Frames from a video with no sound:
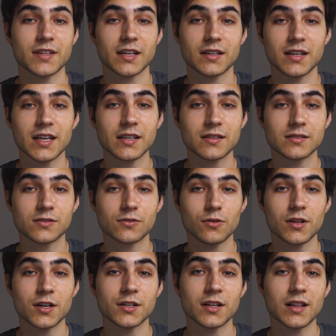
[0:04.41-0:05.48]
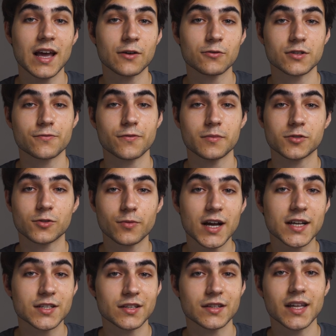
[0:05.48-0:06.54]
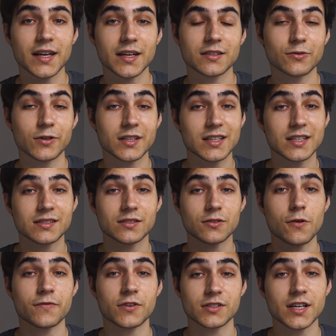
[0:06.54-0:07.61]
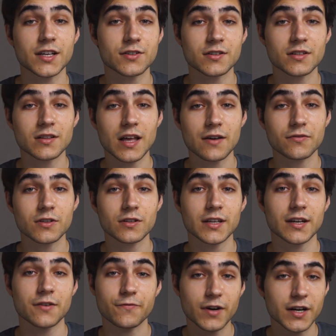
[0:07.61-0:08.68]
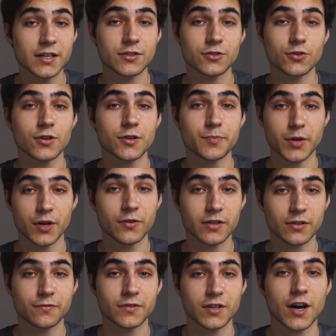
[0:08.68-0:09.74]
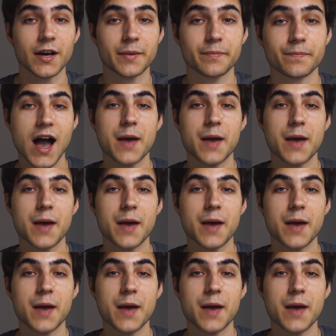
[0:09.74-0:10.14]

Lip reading: techniques to learn a language from scratch and take it to at least conversational level in a very short period of time.